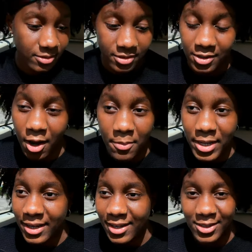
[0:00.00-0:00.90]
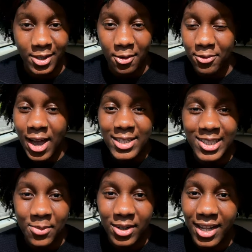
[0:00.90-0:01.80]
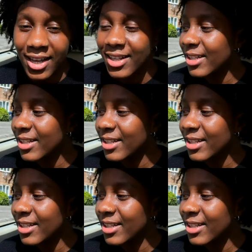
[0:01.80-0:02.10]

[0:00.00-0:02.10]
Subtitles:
you know what I mean? Like, start fighting someone, like.